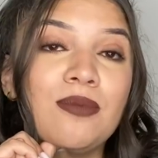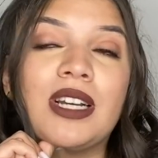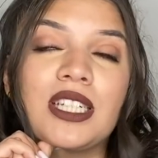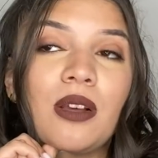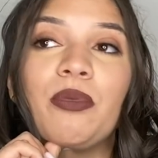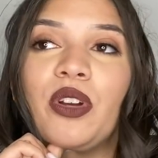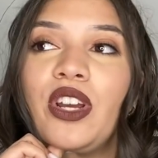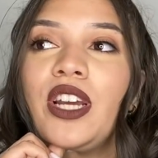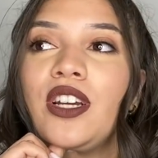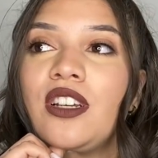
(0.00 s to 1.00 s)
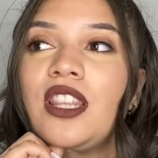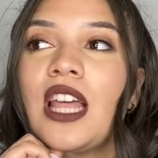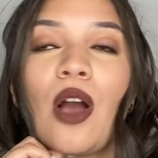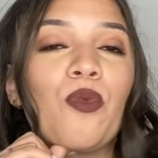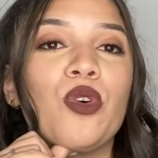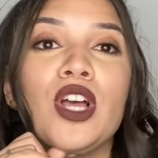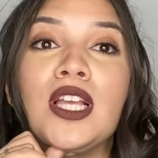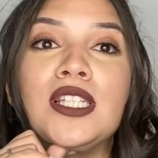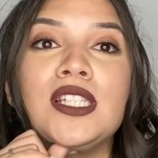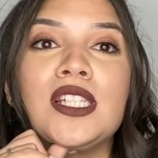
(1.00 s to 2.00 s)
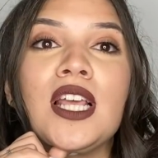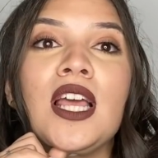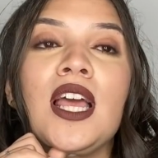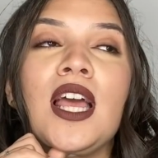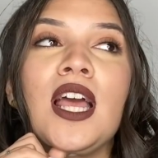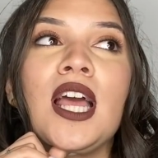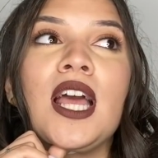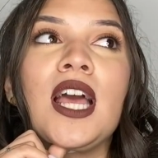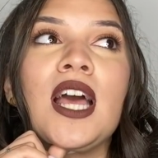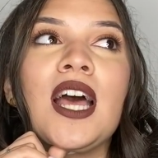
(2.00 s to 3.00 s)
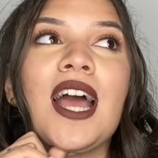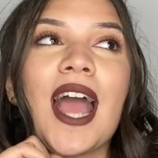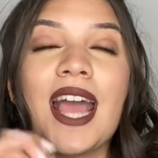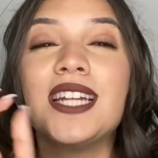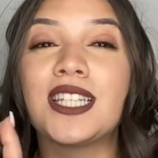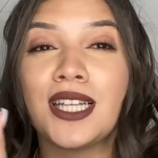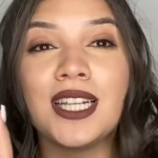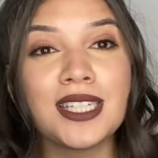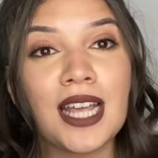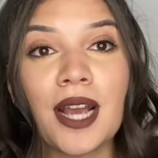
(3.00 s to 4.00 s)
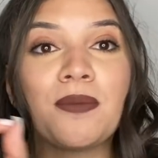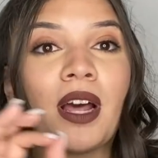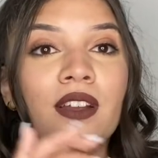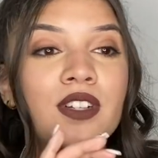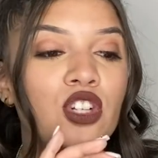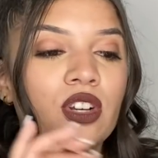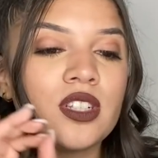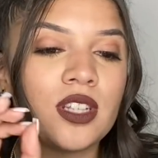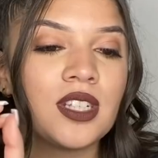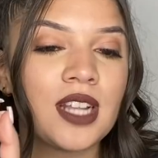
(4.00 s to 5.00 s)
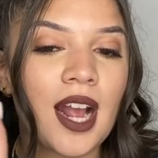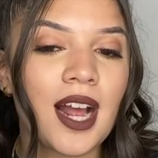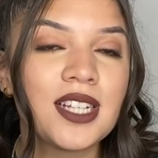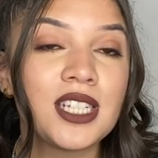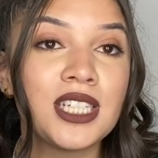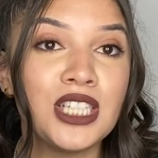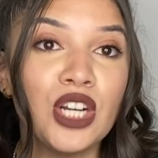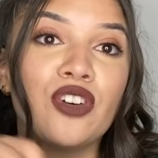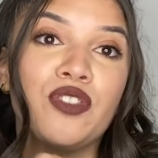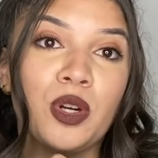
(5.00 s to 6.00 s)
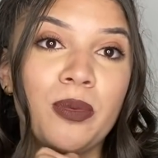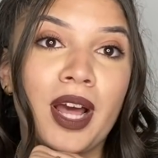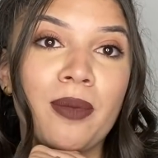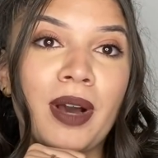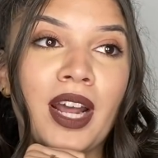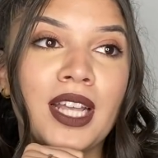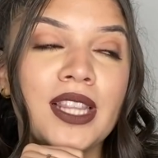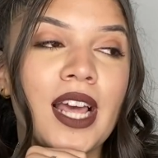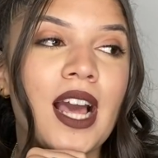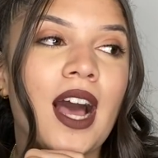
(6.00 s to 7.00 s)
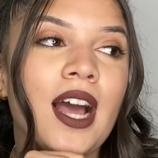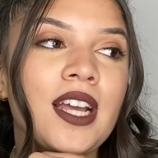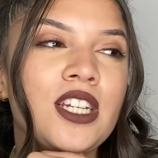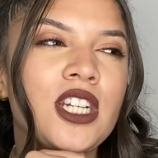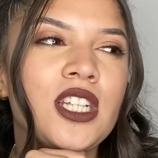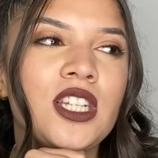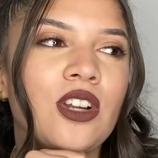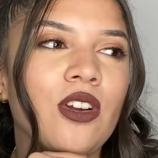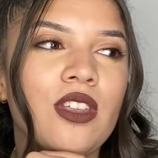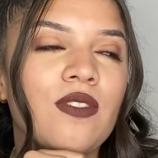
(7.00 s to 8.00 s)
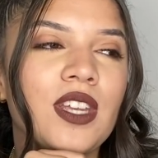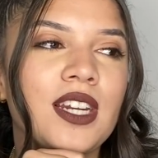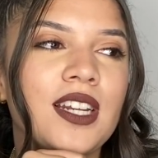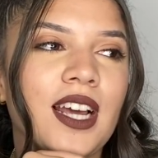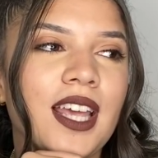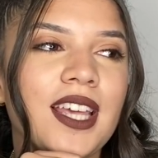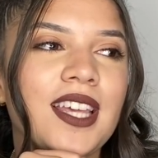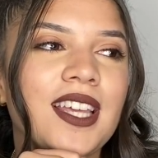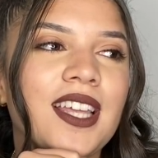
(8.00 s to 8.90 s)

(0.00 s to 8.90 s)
mess up her hair. That was, and to this day, I'm not even joking, to this day, I still feel bad about it. Like, I just don't even, like,